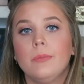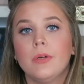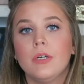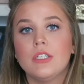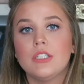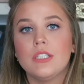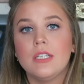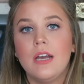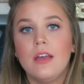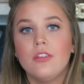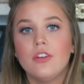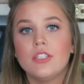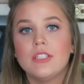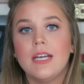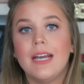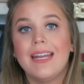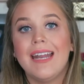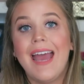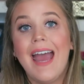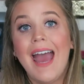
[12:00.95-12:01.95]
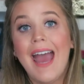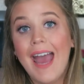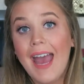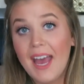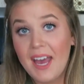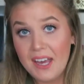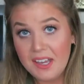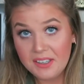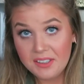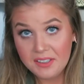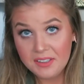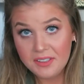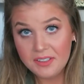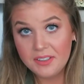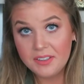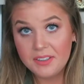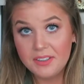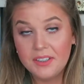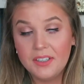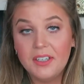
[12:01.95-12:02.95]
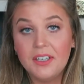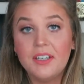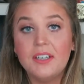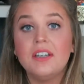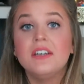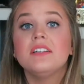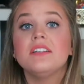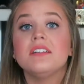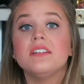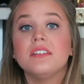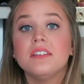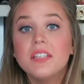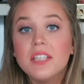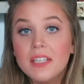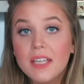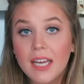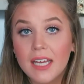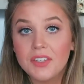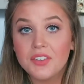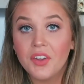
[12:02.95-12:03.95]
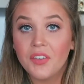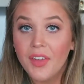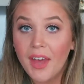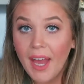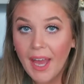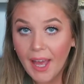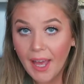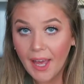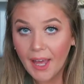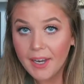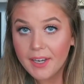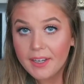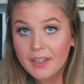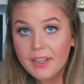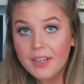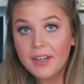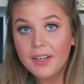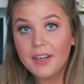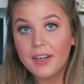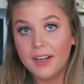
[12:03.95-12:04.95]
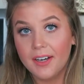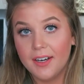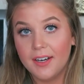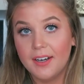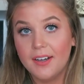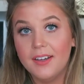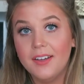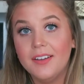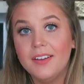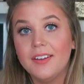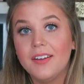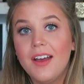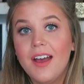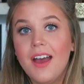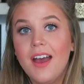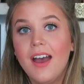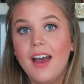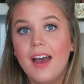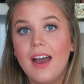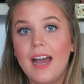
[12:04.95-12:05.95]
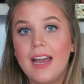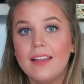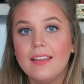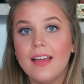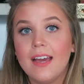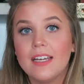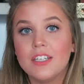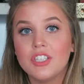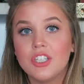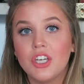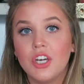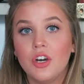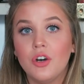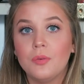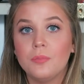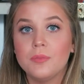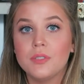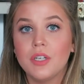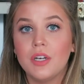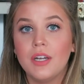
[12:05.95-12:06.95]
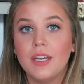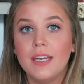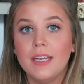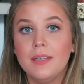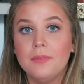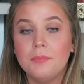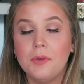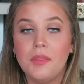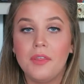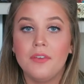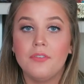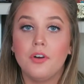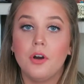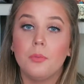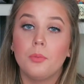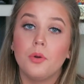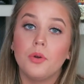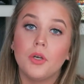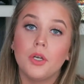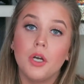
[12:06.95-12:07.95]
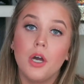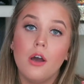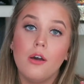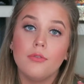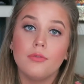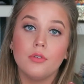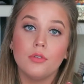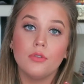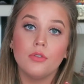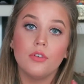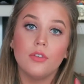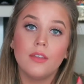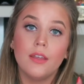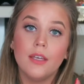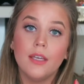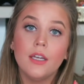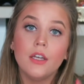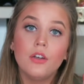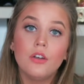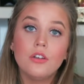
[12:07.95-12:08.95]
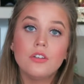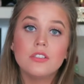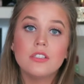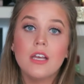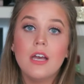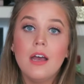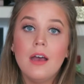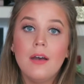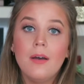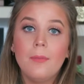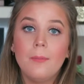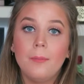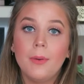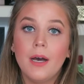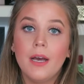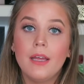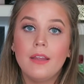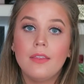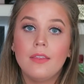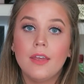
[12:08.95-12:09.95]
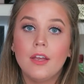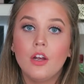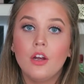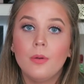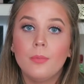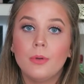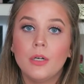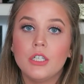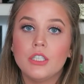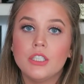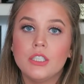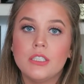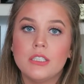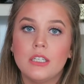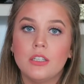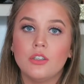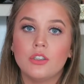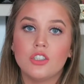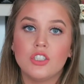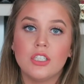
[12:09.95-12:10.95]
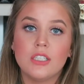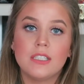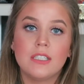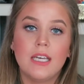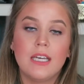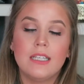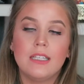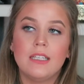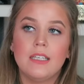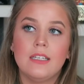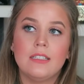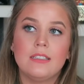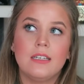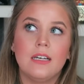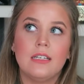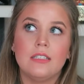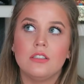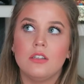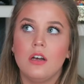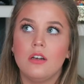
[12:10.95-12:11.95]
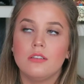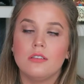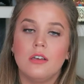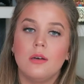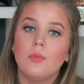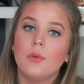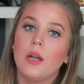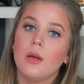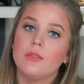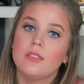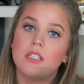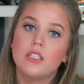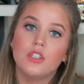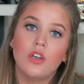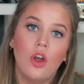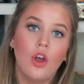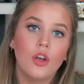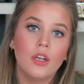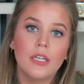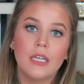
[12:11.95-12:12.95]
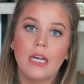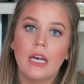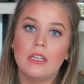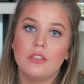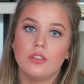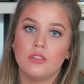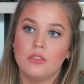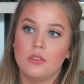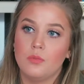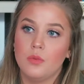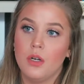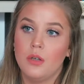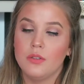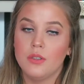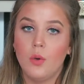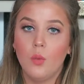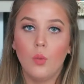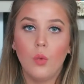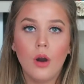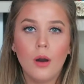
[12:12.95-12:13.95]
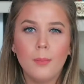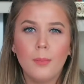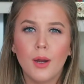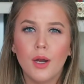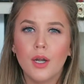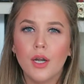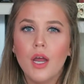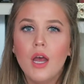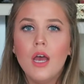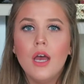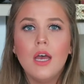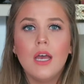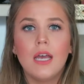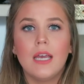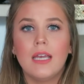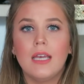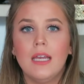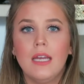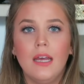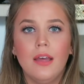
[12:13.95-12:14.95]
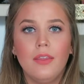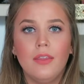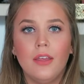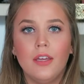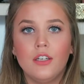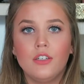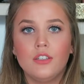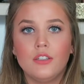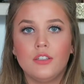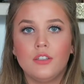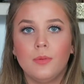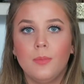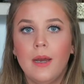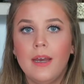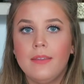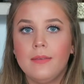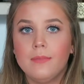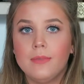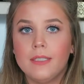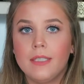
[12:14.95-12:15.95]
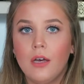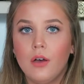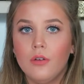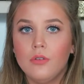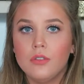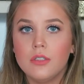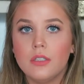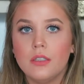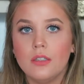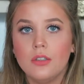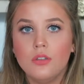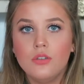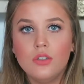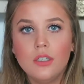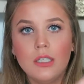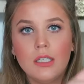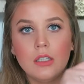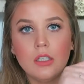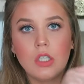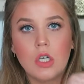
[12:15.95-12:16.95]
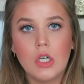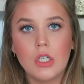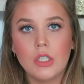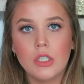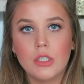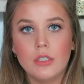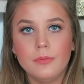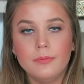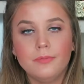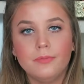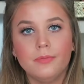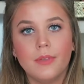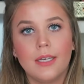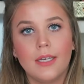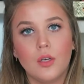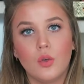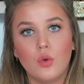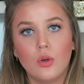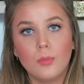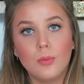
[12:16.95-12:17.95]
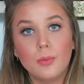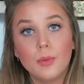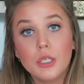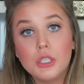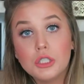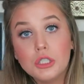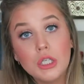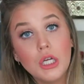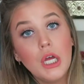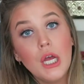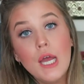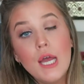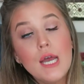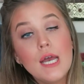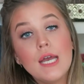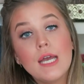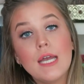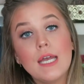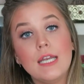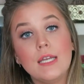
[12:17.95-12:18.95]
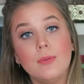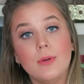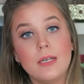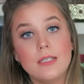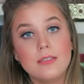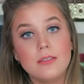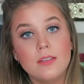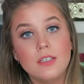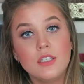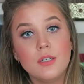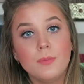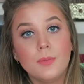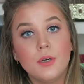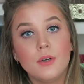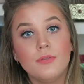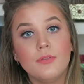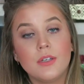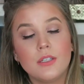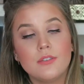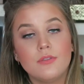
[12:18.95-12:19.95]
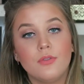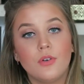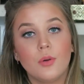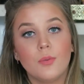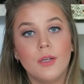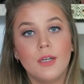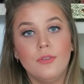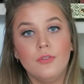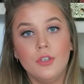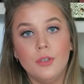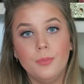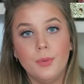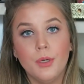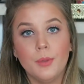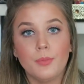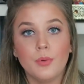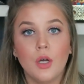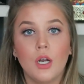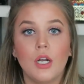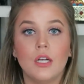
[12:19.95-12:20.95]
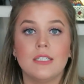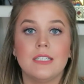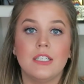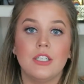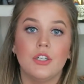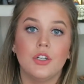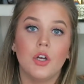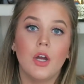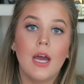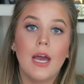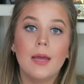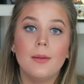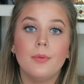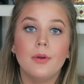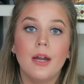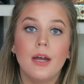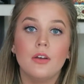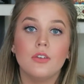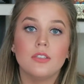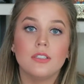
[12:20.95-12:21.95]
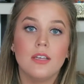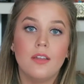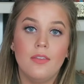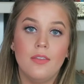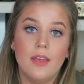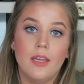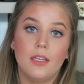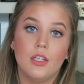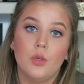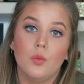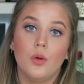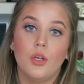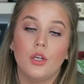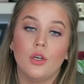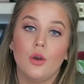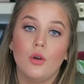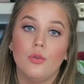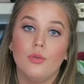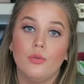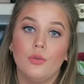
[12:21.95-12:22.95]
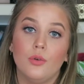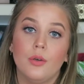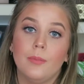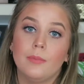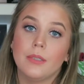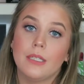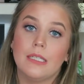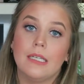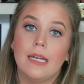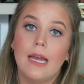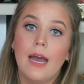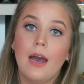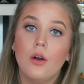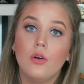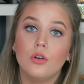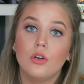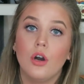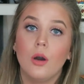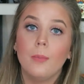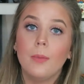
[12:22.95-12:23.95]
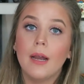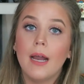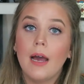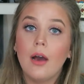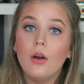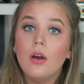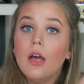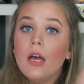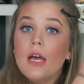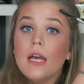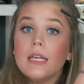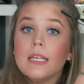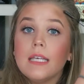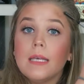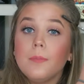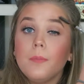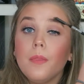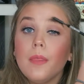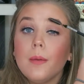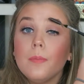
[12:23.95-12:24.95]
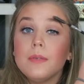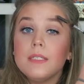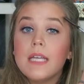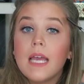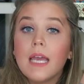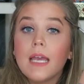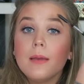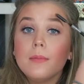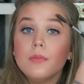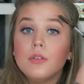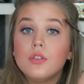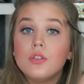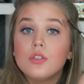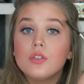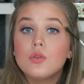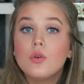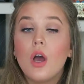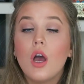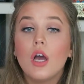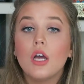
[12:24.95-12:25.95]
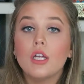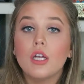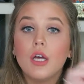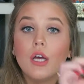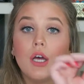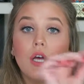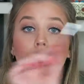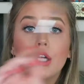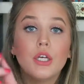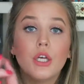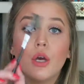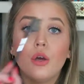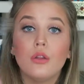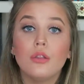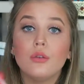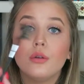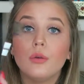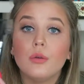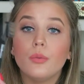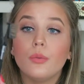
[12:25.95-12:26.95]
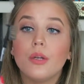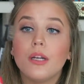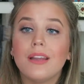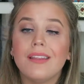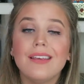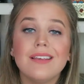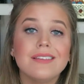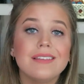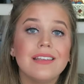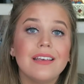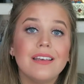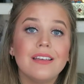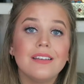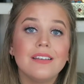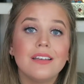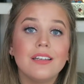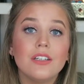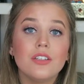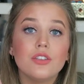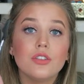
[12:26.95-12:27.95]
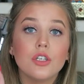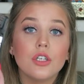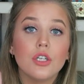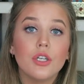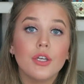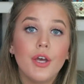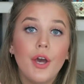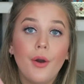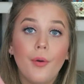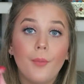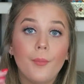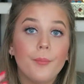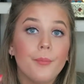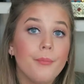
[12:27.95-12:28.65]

brush, the other side had, hint on the had, eyelash combs on it, but they've all broken off over the years. But there are brushes that look just like this. I saw some when I was at Target, I saw some when I was at Walmart, and they're by themselves, and they're usually longer, like a normal brush. Anyways, these are perfect for whenever you put product into your eyebrows and then you want to go through and blend it out, comb it out, keep them tamed. You just go through with one of these things and it's good to go.